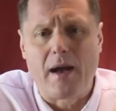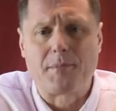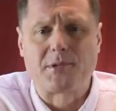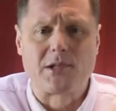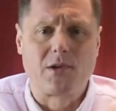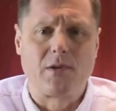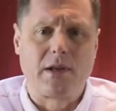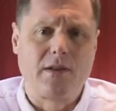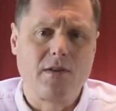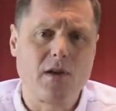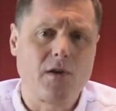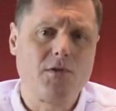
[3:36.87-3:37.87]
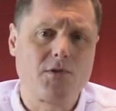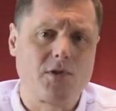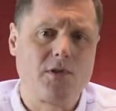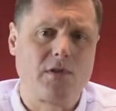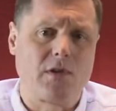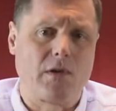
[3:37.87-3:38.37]
absolutely no
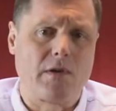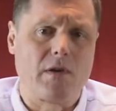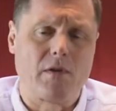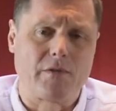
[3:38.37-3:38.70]
duty